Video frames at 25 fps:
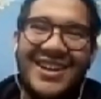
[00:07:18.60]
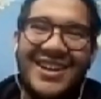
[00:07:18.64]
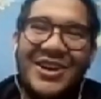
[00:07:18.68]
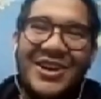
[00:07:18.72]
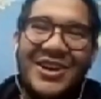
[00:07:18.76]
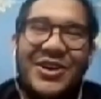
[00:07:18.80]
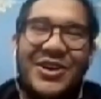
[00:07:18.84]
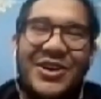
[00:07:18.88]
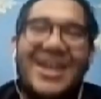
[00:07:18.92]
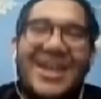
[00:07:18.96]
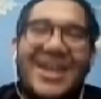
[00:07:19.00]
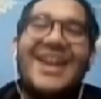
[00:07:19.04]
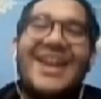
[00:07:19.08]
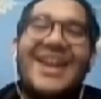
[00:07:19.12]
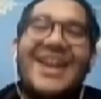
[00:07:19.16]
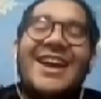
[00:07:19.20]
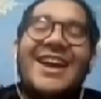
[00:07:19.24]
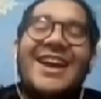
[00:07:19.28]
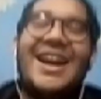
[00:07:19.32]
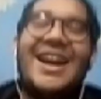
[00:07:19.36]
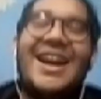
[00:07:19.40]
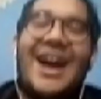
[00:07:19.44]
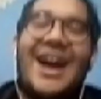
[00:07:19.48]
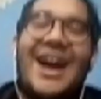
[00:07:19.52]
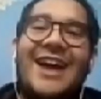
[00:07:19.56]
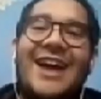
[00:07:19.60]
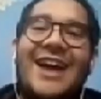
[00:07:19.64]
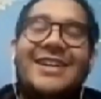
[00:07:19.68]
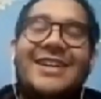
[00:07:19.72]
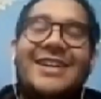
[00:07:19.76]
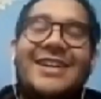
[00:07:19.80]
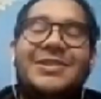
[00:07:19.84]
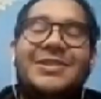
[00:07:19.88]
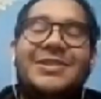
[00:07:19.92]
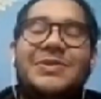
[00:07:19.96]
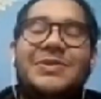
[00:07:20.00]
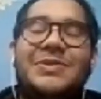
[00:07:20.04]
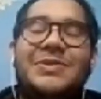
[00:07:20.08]
Okay,
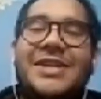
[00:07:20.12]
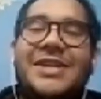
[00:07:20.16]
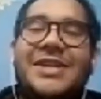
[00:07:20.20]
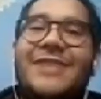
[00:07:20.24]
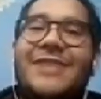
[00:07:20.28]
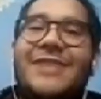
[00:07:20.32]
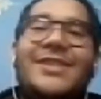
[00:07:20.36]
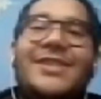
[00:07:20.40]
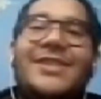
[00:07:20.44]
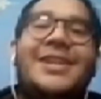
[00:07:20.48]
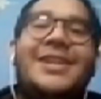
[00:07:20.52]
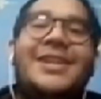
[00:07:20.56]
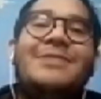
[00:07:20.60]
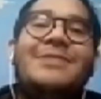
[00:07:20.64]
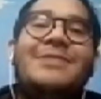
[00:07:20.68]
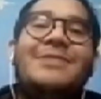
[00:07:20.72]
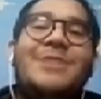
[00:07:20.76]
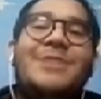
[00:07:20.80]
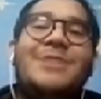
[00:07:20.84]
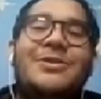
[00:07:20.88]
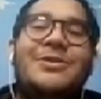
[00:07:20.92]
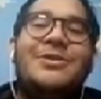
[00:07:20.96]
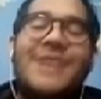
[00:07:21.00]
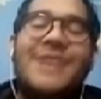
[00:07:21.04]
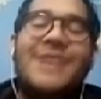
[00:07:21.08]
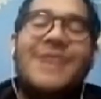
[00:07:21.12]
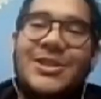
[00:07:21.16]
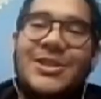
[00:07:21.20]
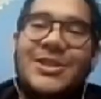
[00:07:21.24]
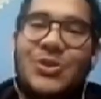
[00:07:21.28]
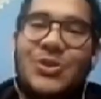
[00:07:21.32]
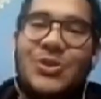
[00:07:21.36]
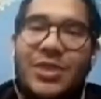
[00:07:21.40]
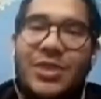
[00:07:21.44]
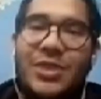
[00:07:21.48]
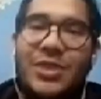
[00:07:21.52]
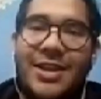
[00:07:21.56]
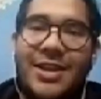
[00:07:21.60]
and we'll definitely meet very
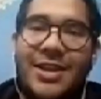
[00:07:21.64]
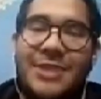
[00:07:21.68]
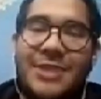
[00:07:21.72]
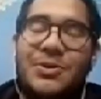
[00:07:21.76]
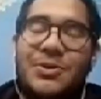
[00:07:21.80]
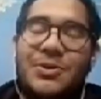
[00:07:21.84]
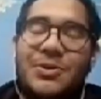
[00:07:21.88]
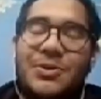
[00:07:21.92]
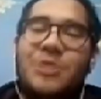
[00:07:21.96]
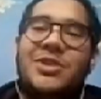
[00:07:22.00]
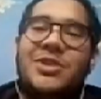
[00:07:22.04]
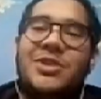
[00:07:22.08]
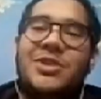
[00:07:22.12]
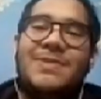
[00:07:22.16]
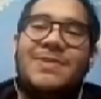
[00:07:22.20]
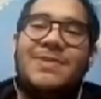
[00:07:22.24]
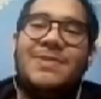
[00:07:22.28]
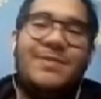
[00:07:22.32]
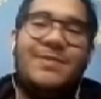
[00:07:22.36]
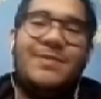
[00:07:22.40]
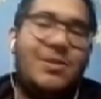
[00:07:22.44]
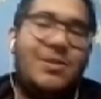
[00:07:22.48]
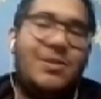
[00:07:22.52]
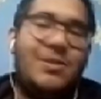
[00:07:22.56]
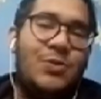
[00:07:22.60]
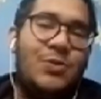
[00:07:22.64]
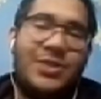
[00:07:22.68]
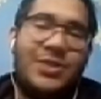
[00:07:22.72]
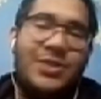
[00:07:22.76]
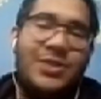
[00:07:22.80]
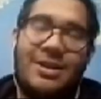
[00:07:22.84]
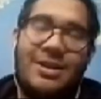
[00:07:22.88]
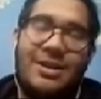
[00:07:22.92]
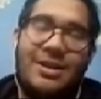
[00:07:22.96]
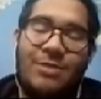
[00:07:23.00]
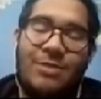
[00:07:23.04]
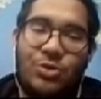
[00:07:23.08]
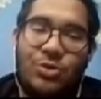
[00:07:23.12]
soon in the next video because my pre-boards are
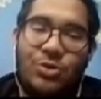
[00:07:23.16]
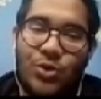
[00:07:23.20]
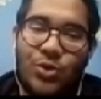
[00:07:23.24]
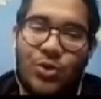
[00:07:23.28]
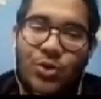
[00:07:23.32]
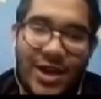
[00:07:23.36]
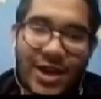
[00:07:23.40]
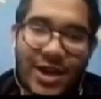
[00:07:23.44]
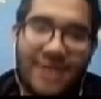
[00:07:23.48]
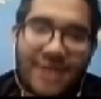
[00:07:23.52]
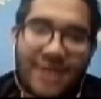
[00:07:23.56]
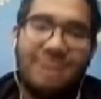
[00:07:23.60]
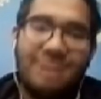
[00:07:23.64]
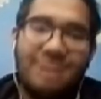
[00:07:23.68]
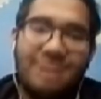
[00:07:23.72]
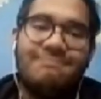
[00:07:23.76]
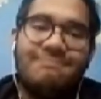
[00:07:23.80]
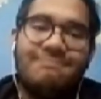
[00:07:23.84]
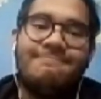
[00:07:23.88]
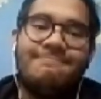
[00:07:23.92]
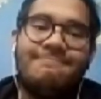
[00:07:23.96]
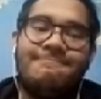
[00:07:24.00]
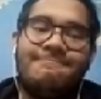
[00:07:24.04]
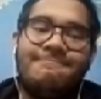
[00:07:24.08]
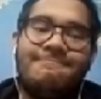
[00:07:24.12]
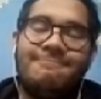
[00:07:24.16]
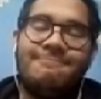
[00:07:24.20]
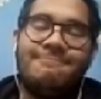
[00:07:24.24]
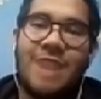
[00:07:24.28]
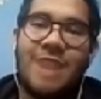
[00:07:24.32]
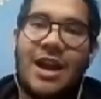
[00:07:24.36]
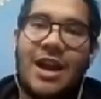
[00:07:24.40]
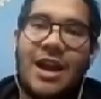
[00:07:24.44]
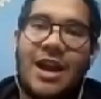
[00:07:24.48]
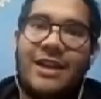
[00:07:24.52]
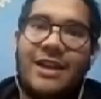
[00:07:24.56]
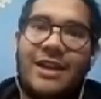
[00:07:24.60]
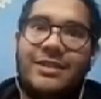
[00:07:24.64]
about to end.
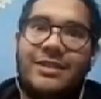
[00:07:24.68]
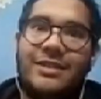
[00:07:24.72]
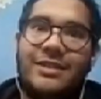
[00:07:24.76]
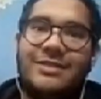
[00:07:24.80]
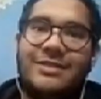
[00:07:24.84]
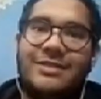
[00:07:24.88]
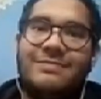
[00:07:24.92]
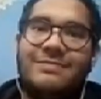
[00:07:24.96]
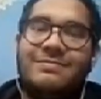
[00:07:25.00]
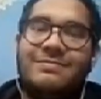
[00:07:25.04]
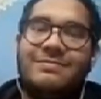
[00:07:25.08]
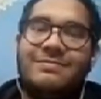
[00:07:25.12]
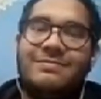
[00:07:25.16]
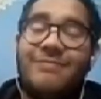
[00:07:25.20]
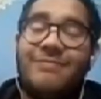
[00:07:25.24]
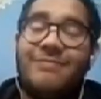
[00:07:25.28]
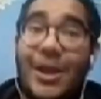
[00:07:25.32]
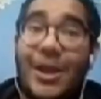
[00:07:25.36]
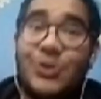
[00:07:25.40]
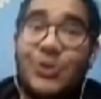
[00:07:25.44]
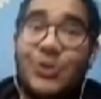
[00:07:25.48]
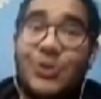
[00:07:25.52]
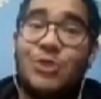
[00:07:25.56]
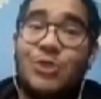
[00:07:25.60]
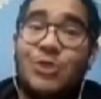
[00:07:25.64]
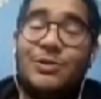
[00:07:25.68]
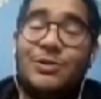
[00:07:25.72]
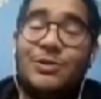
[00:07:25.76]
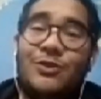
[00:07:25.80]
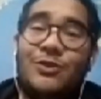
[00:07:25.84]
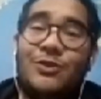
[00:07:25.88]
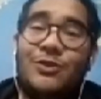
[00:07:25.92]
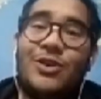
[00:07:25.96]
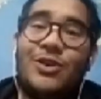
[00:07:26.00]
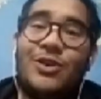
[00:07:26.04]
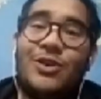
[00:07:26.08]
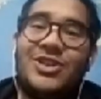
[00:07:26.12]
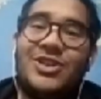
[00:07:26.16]
And thank you so much for
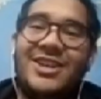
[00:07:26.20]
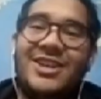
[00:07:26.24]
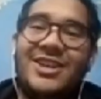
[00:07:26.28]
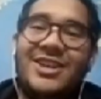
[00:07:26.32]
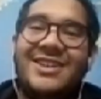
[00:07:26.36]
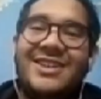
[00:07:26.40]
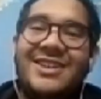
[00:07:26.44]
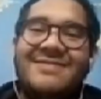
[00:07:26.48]
watching.